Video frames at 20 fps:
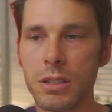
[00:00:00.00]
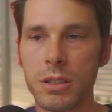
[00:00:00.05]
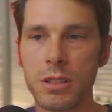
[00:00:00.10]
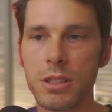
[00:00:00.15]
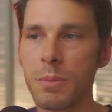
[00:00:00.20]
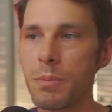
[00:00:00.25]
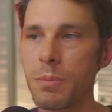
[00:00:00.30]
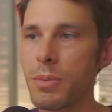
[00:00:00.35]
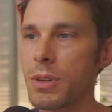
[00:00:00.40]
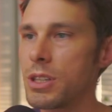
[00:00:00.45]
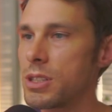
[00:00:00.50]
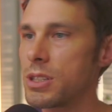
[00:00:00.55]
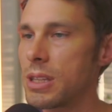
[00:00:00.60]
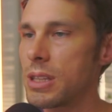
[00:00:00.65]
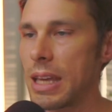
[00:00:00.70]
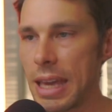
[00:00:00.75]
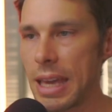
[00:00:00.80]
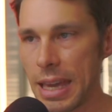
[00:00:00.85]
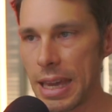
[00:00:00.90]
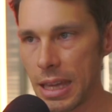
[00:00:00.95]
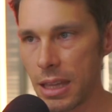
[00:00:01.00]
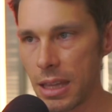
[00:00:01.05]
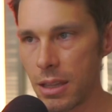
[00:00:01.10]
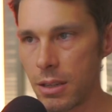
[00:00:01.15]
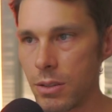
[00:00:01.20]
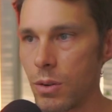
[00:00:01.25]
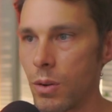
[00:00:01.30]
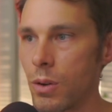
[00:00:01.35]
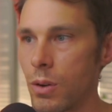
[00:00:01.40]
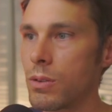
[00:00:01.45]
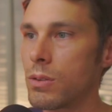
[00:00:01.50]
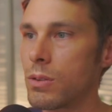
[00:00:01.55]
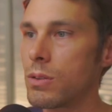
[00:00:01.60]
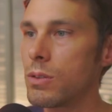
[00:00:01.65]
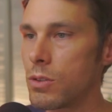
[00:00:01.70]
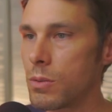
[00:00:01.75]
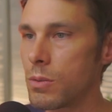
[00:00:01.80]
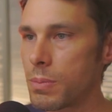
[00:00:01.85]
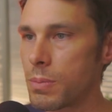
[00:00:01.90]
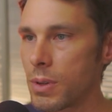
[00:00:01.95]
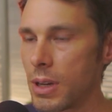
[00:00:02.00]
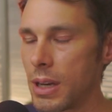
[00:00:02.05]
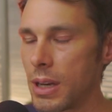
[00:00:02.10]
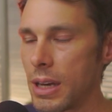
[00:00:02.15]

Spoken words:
simply just end or loop.